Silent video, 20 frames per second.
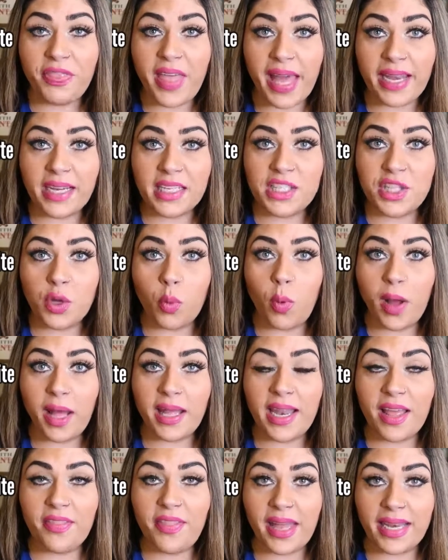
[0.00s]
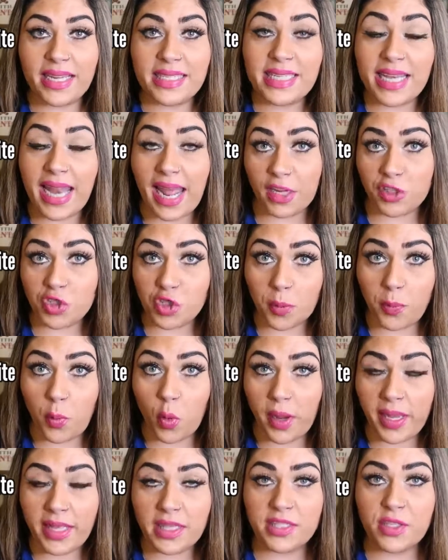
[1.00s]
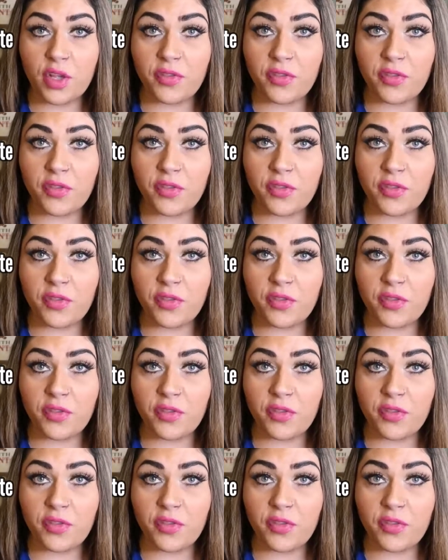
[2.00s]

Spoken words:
That is the one that is an extra point.